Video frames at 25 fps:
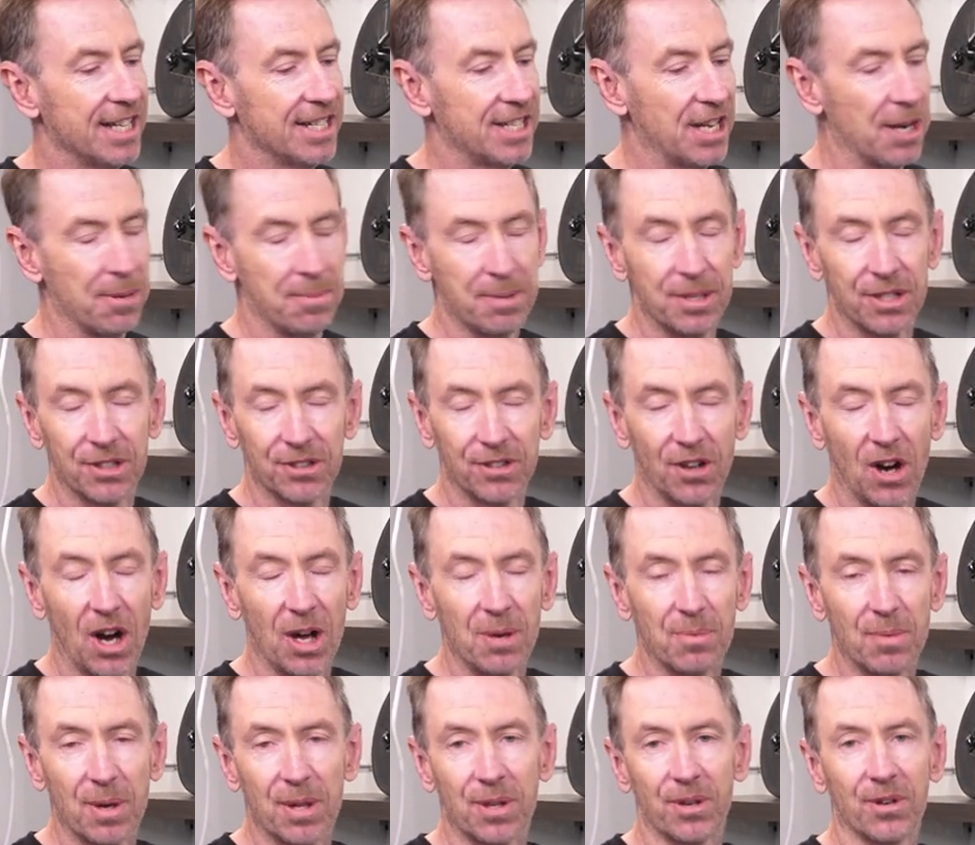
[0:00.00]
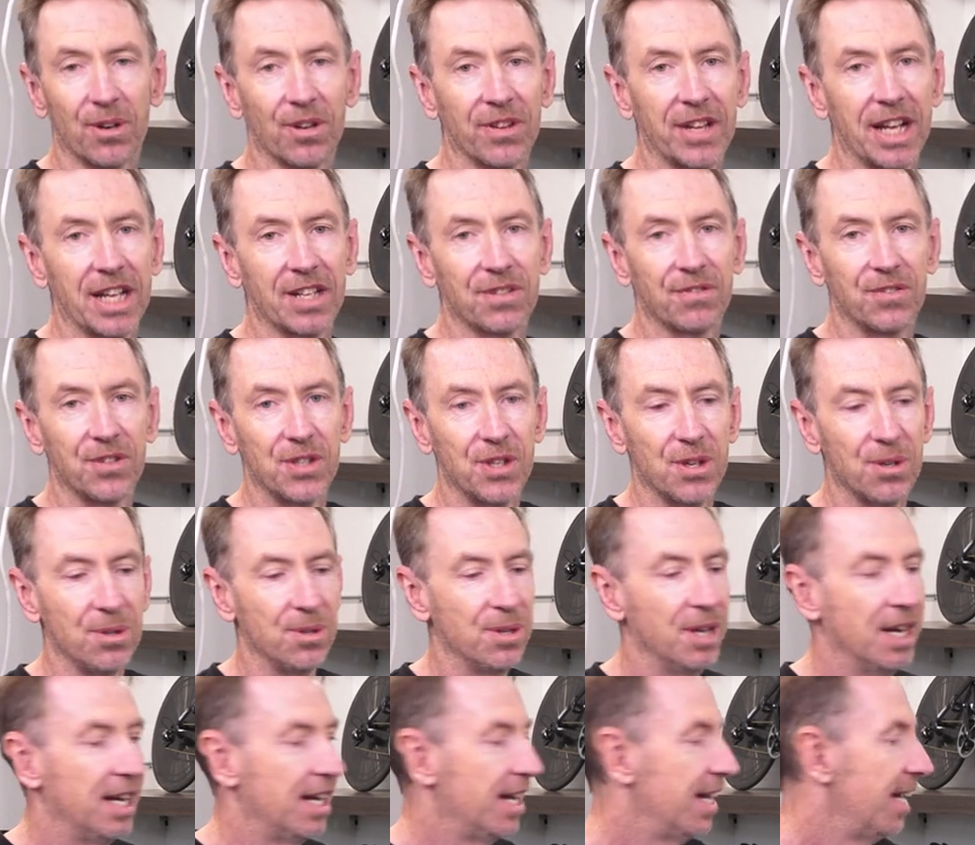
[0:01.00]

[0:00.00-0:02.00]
to help you decide whether or not that's for you.